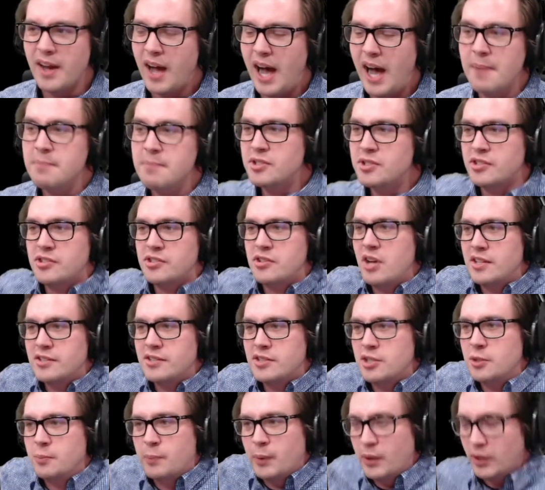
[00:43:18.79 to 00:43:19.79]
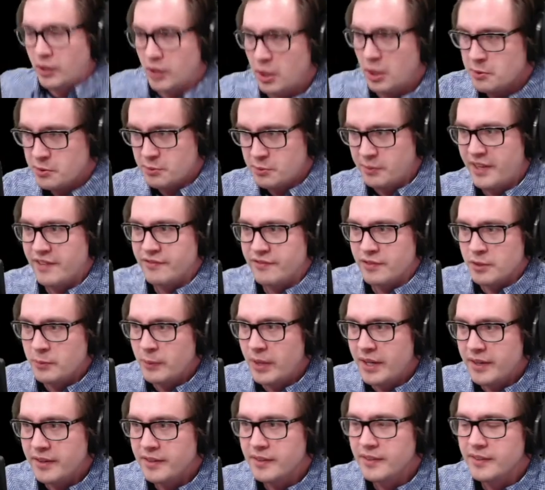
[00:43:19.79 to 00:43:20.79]
I'm just not super close with
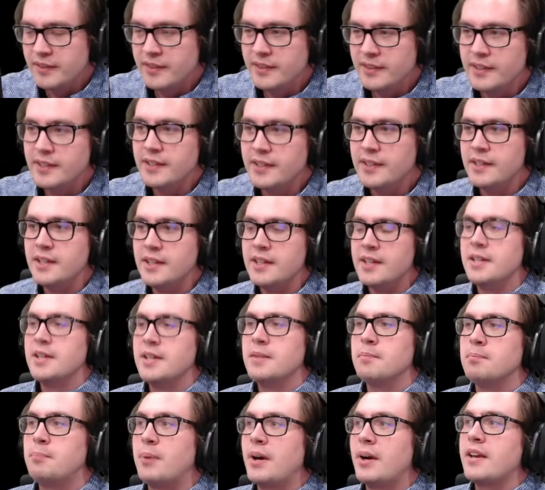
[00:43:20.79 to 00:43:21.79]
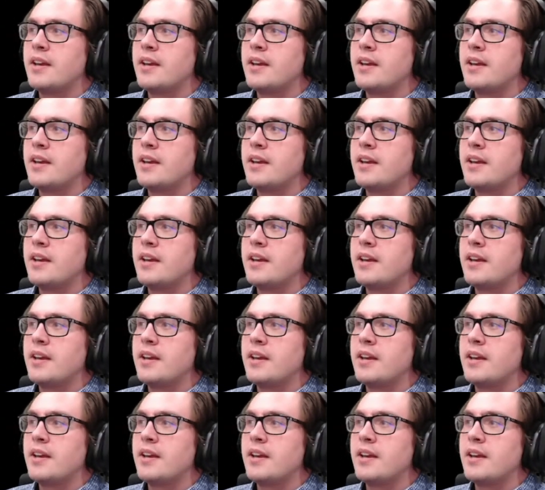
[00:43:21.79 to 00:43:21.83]
everyone. But